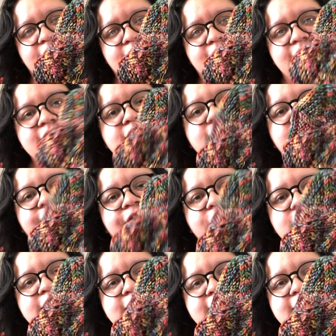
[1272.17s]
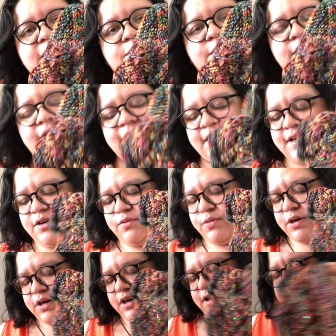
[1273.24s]
These are the first things I work
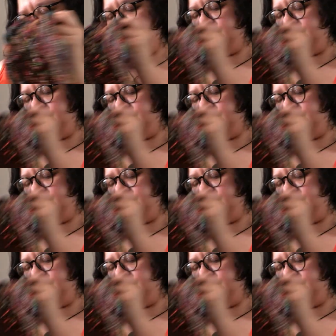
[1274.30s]
on in